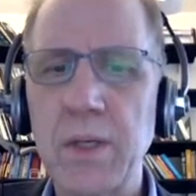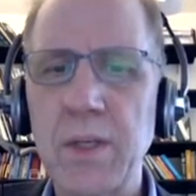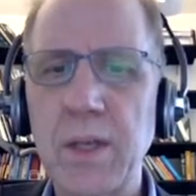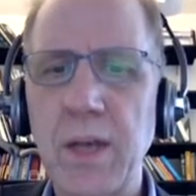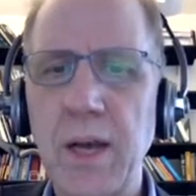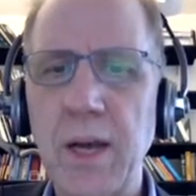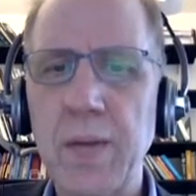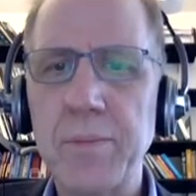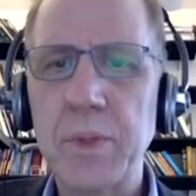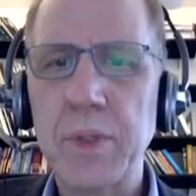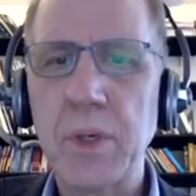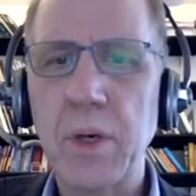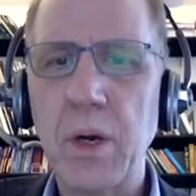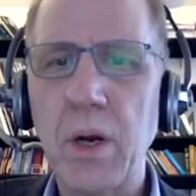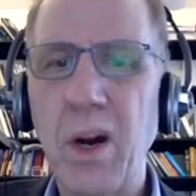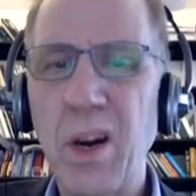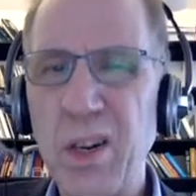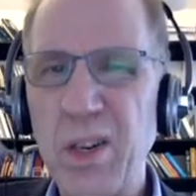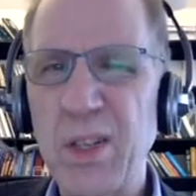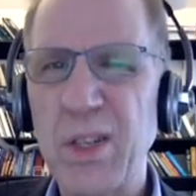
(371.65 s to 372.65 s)
times
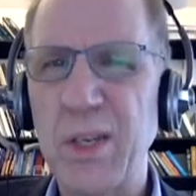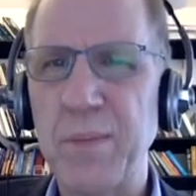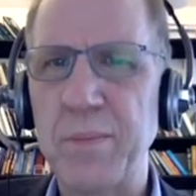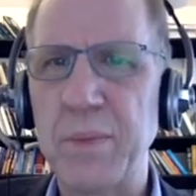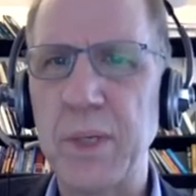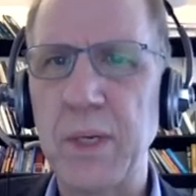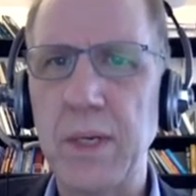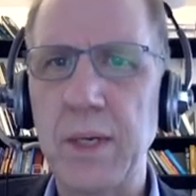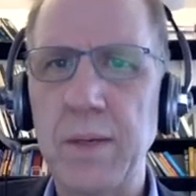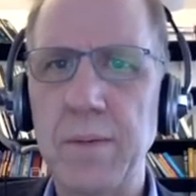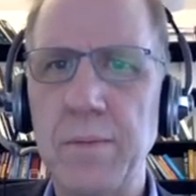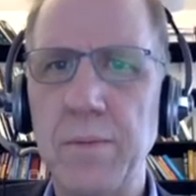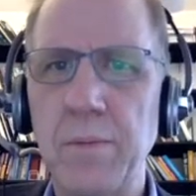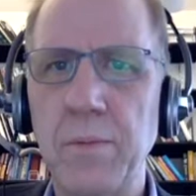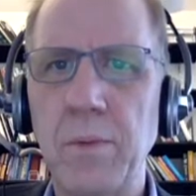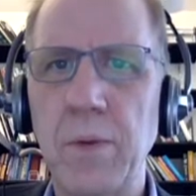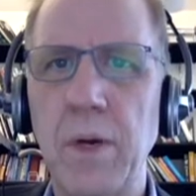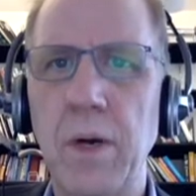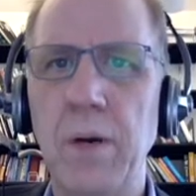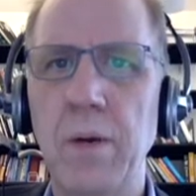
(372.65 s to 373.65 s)
R sub t.
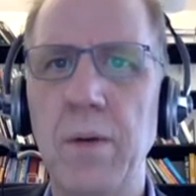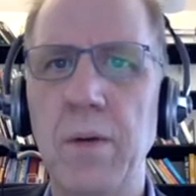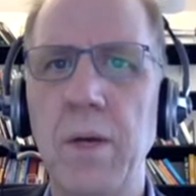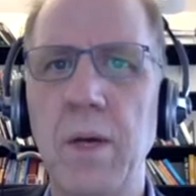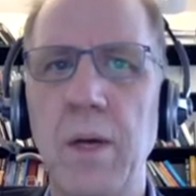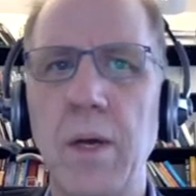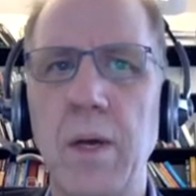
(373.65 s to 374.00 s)
Well,